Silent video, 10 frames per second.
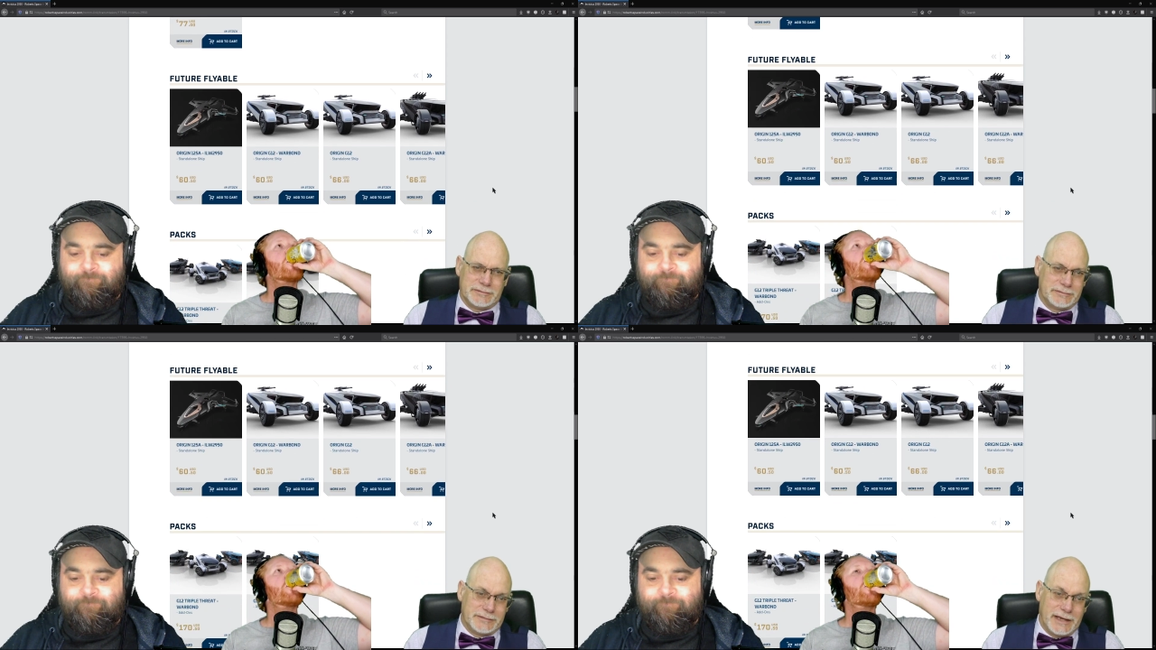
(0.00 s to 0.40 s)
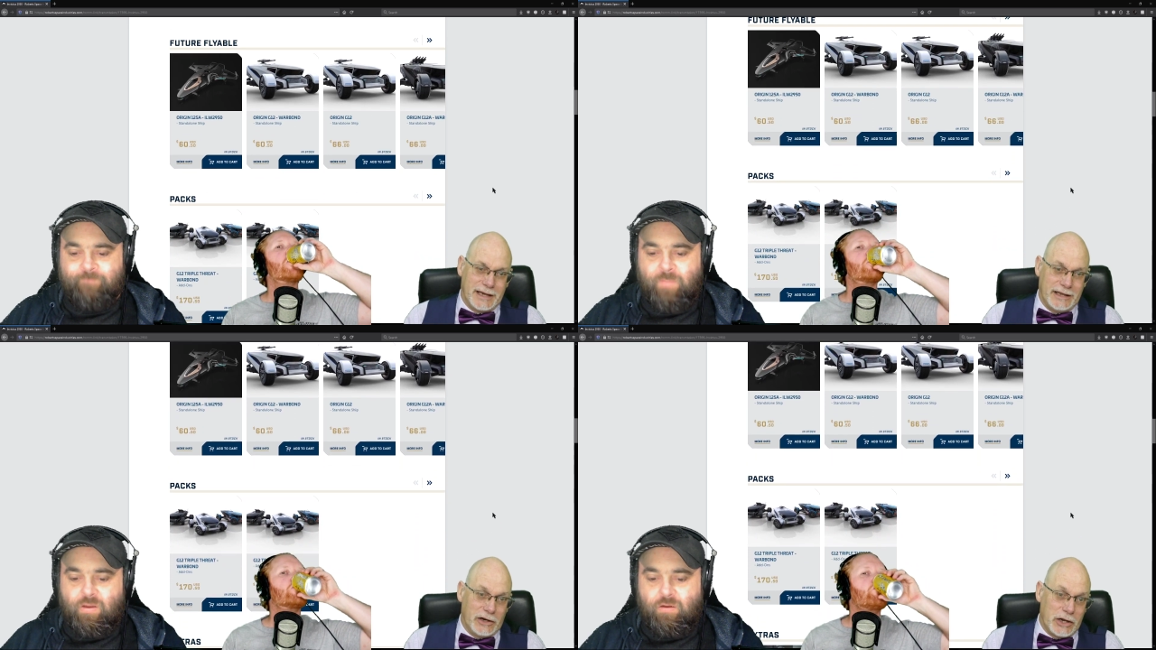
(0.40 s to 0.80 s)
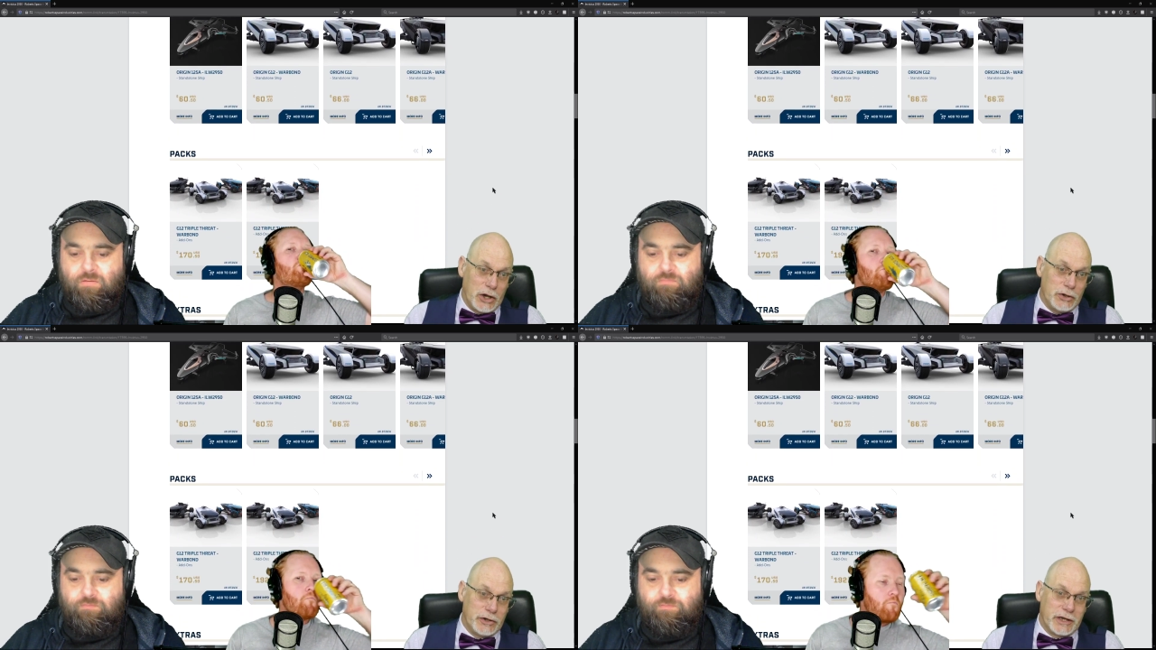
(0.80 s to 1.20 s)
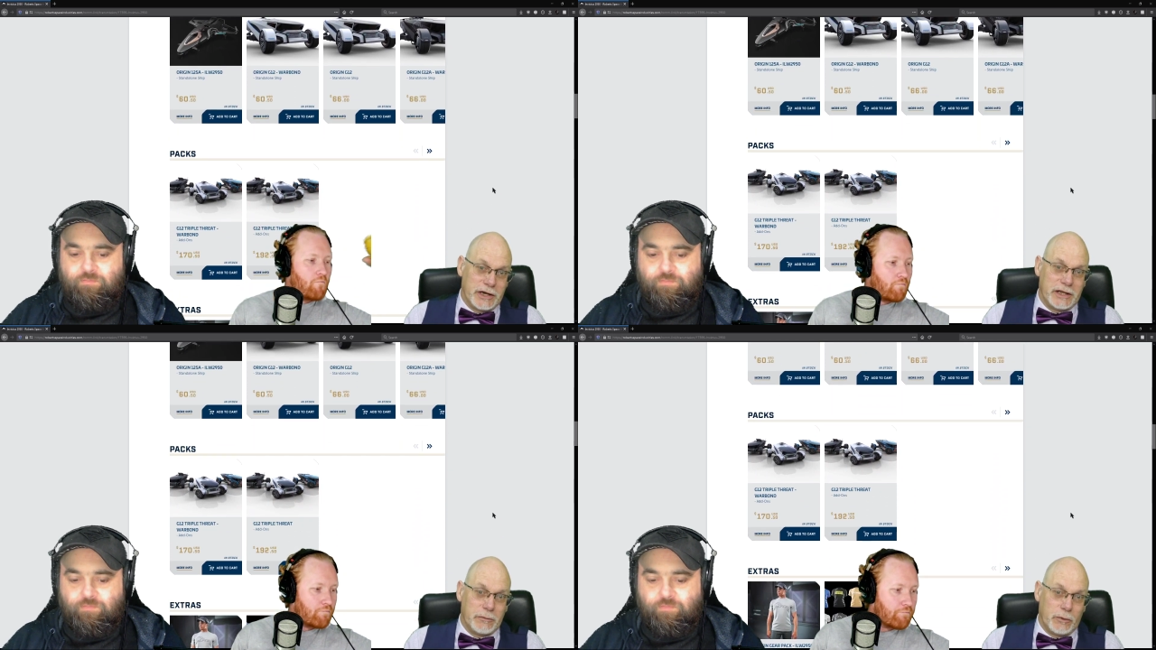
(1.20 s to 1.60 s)
Speaker 1: and I know you're getting
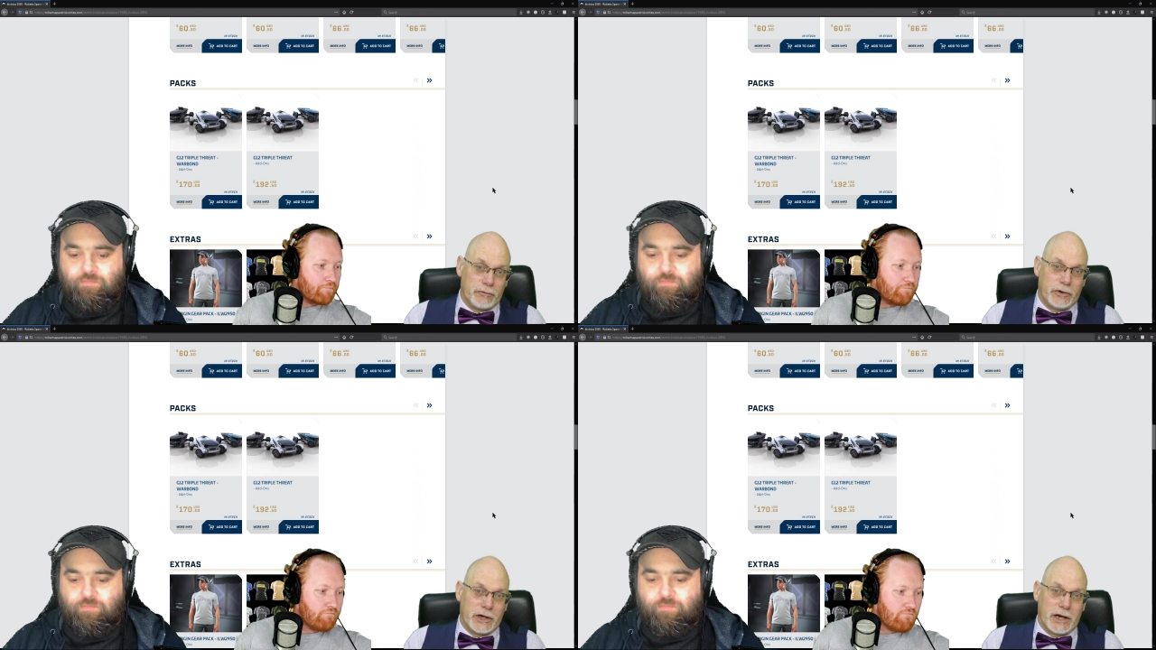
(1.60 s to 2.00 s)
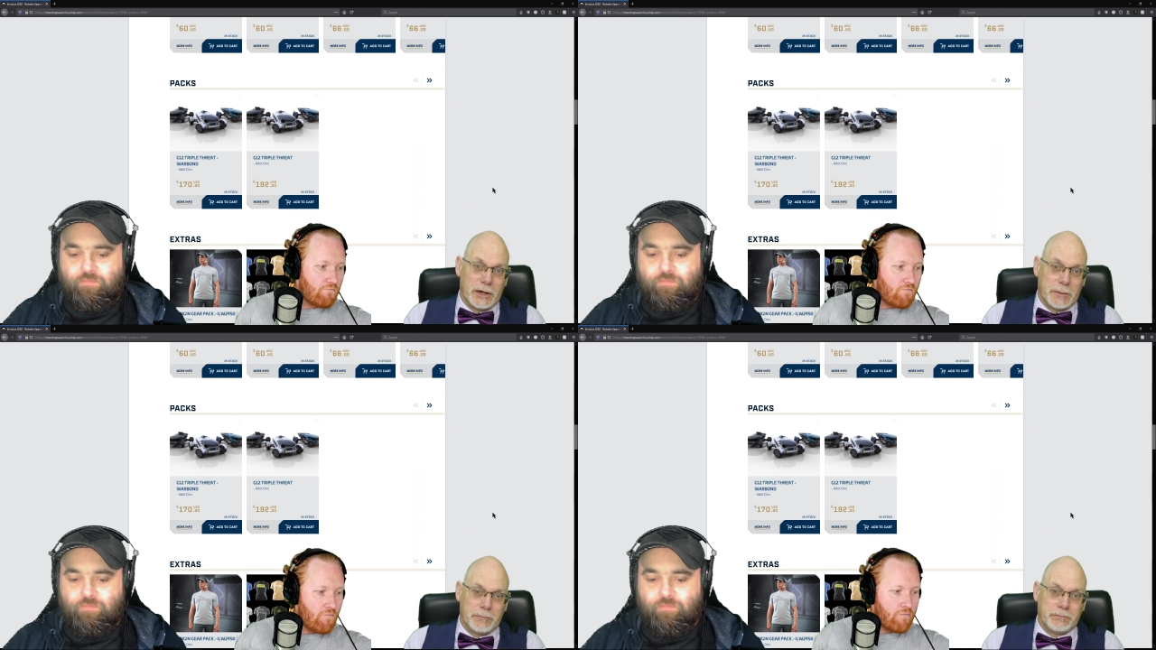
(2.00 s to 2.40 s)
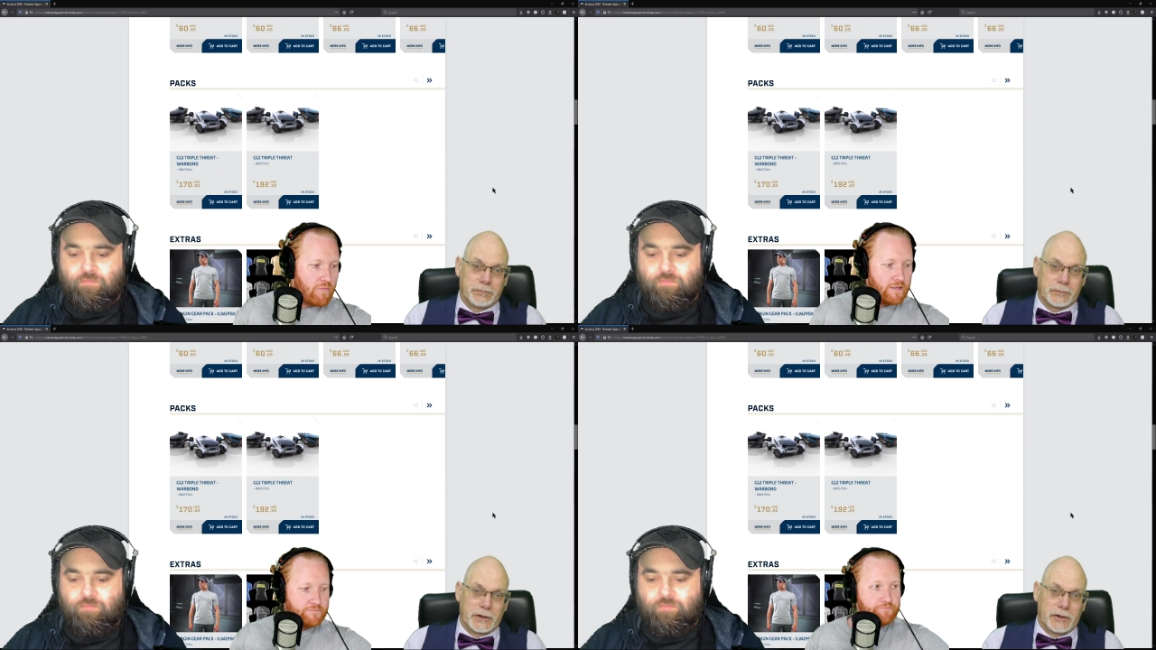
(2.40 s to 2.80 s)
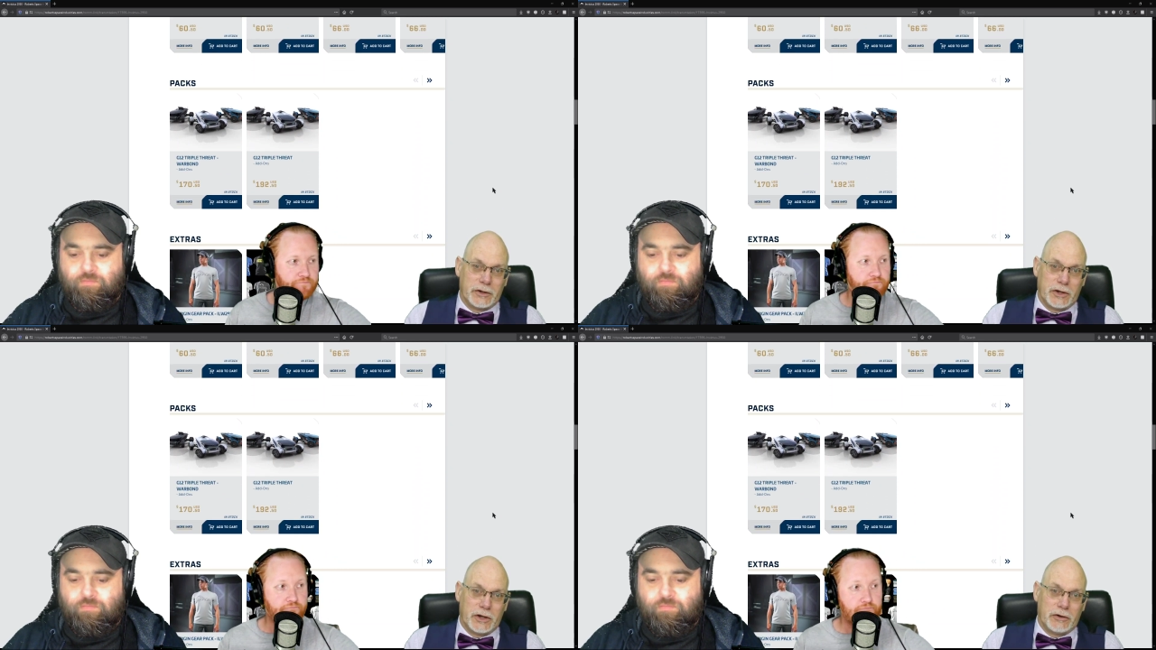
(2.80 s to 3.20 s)
hit with the um,
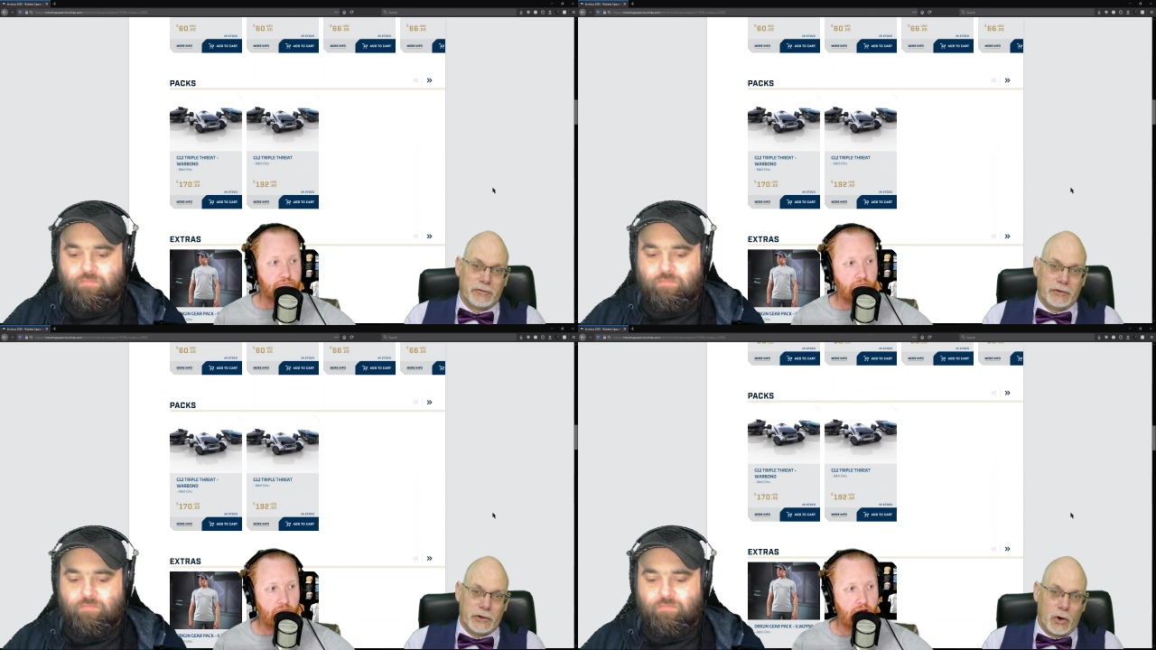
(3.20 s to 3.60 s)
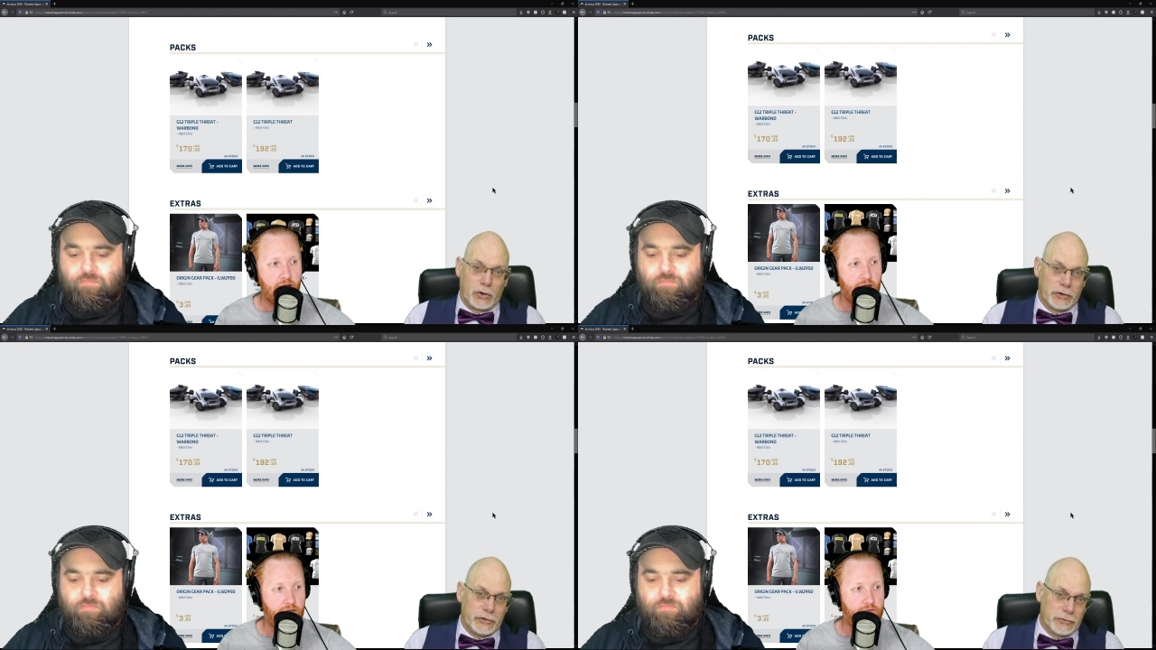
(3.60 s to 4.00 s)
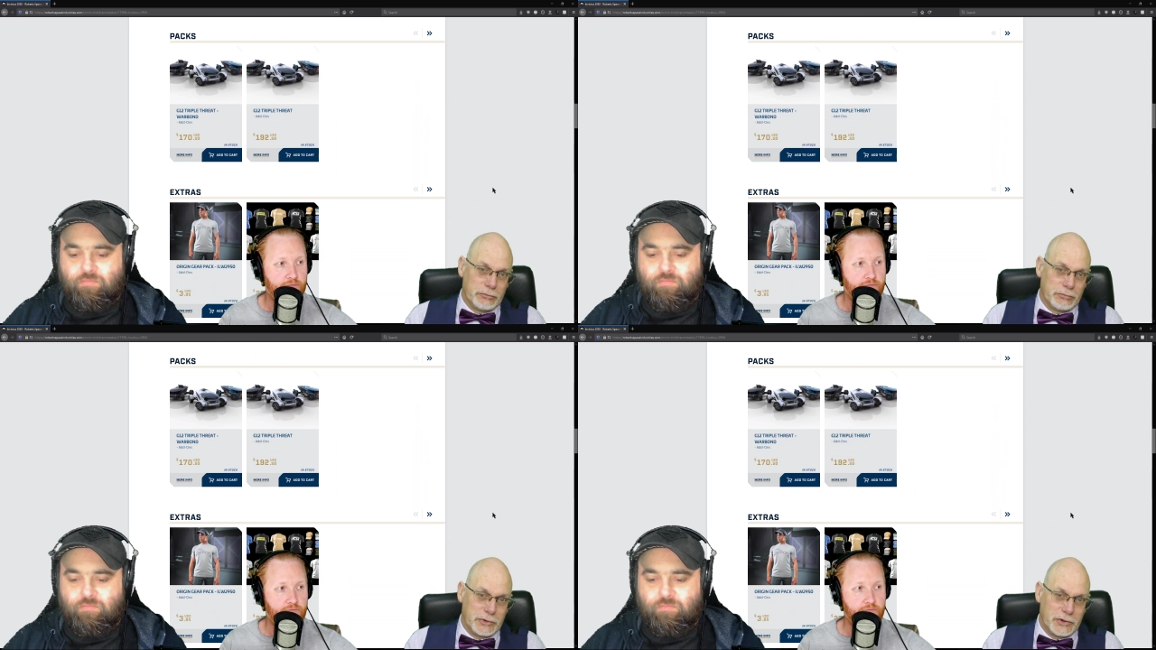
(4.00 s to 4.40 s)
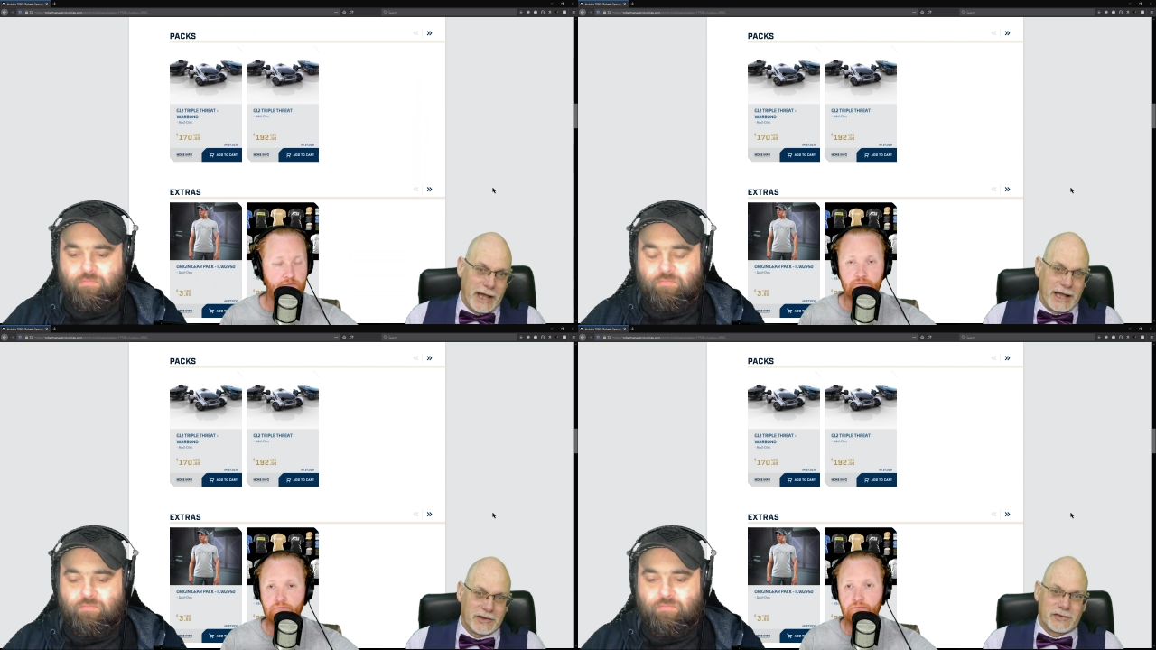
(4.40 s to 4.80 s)
uh, the origin
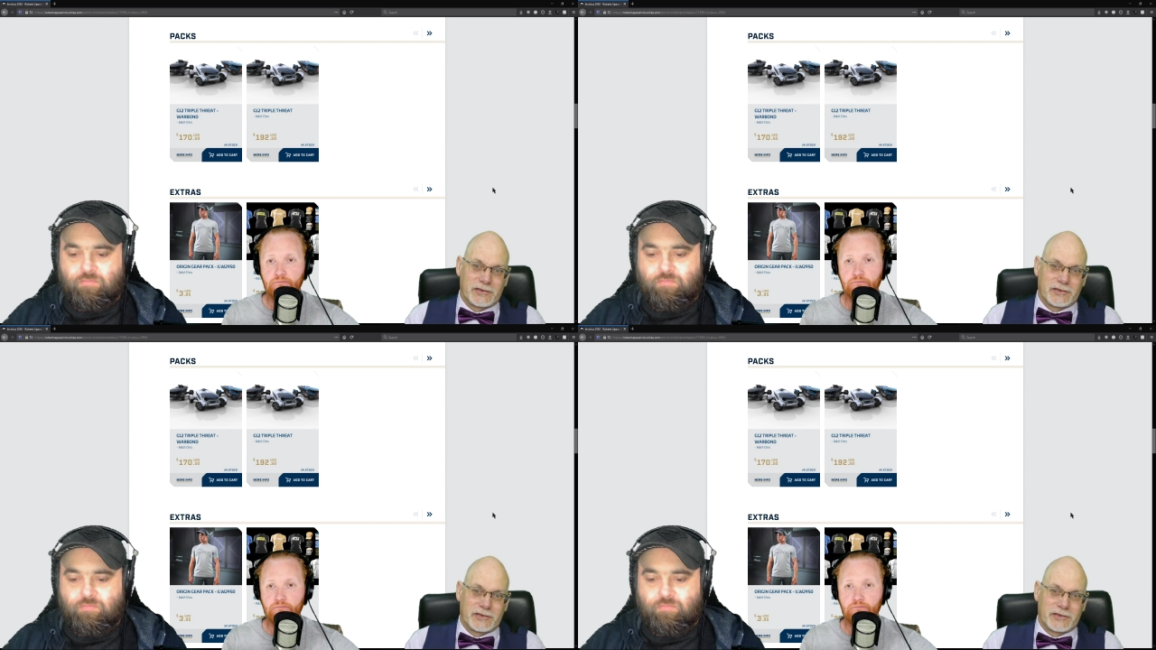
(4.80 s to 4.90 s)
tax